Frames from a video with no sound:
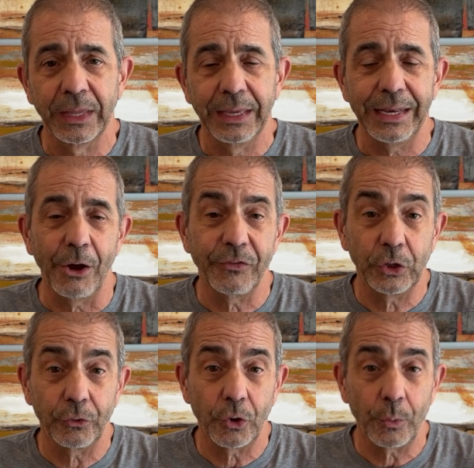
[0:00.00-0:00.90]
Now, if you
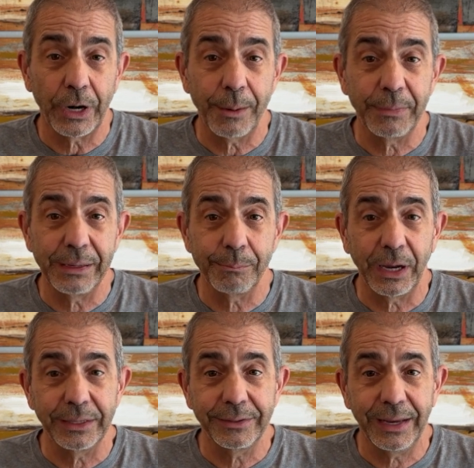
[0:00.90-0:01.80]
don't know what I mean
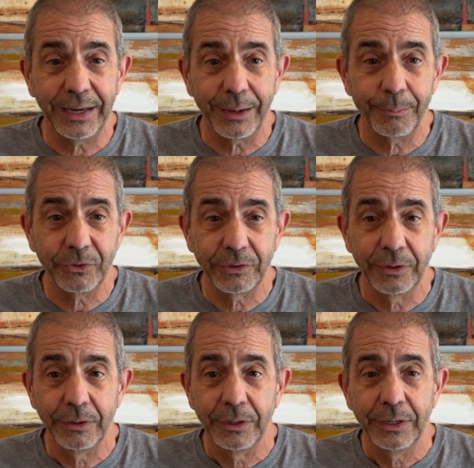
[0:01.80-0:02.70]
by tabs
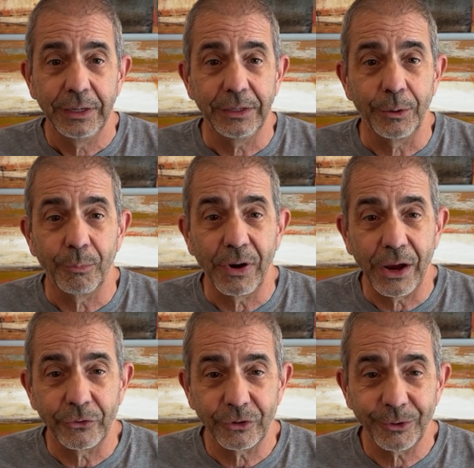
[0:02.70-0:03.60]
in a
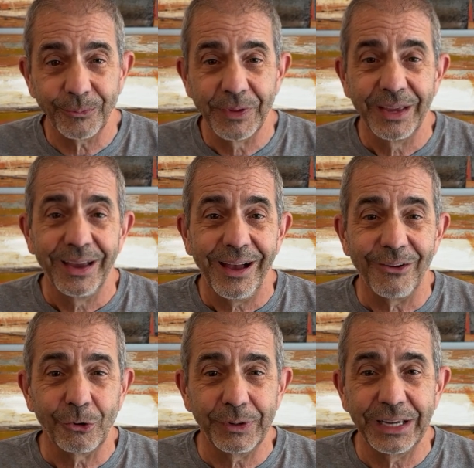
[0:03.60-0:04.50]
browser,
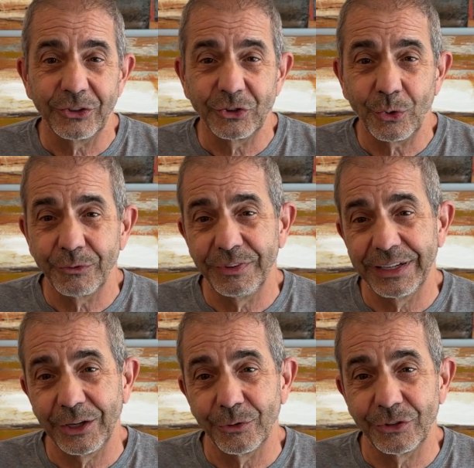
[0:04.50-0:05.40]
I'll create a short
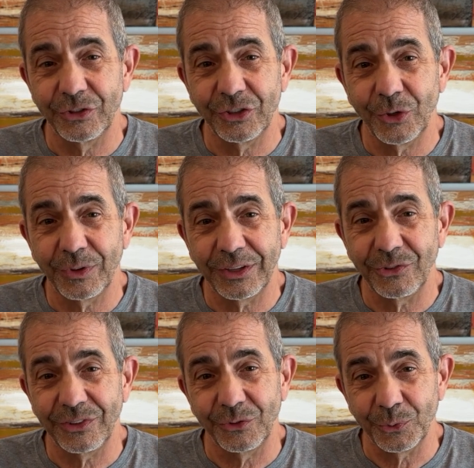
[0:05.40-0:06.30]
video to show
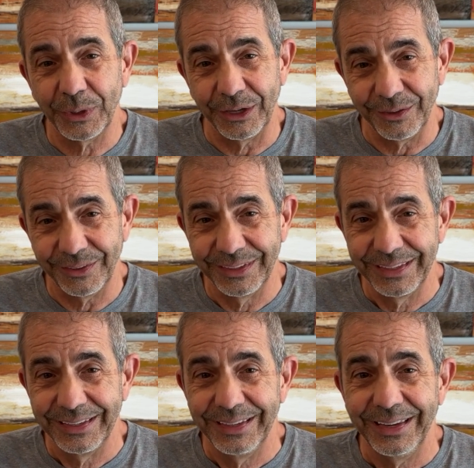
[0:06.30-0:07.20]
this as well,
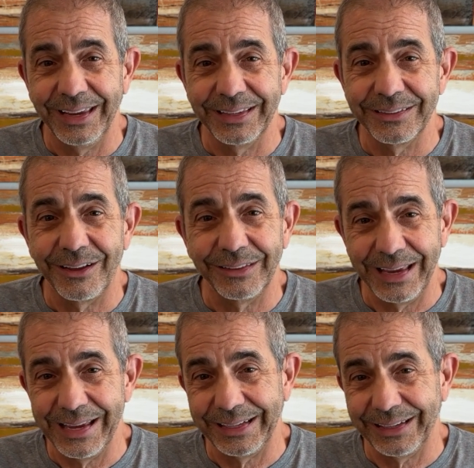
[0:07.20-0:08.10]
and I'll
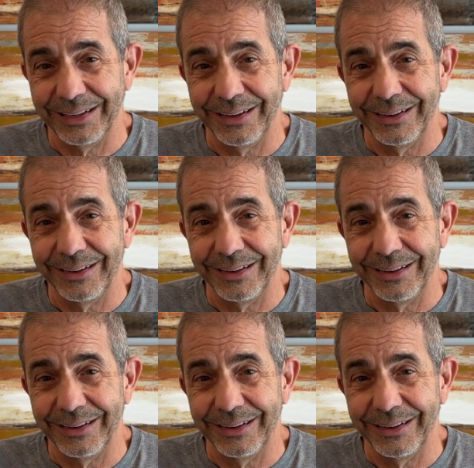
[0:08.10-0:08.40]
add it